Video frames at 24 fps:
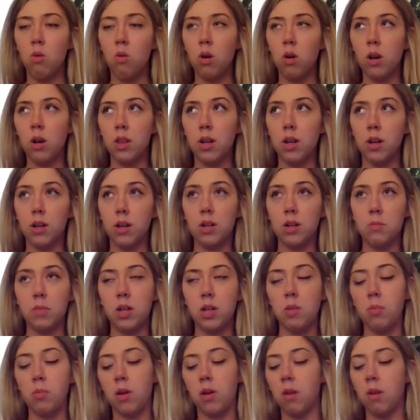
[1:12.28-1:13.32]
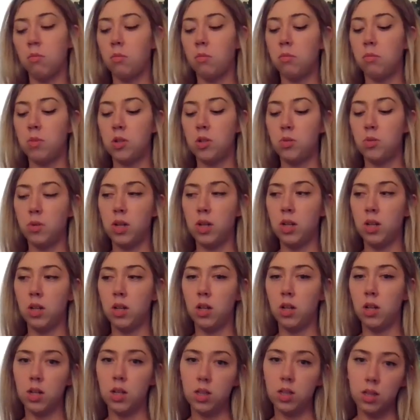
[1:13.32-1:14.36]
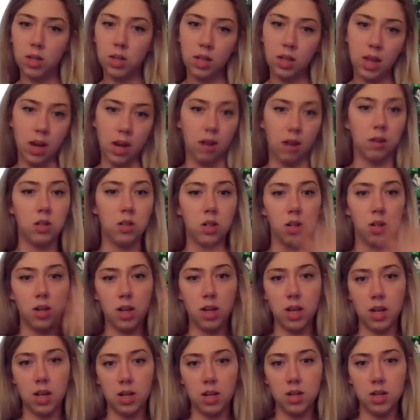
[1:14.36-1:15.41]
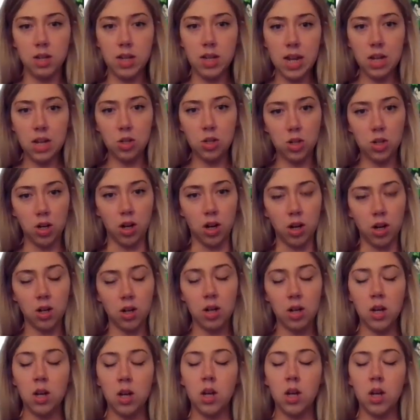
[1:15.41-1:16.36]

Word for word: Or there can be a problem between the character and nature.